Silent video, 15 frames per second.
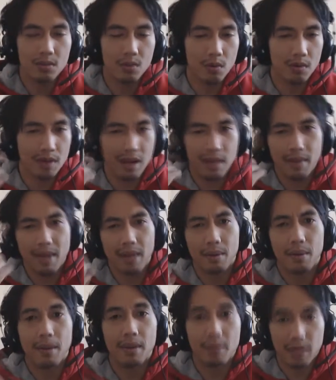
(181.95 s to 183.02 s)
or not in the back
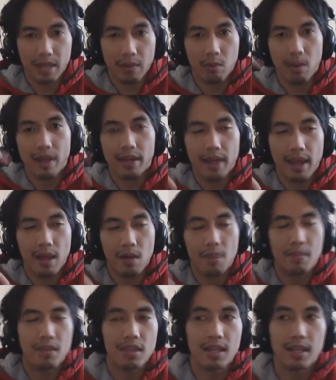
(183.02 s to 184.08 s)
of my mind, but like right now,
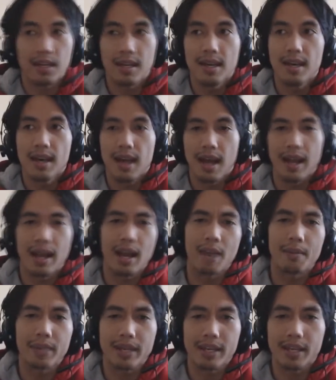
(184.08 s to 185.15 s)
I'm thinking I
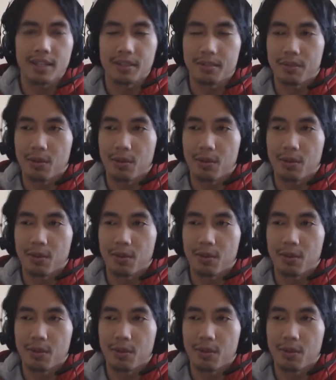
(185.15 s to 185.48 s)
gotta play catch up.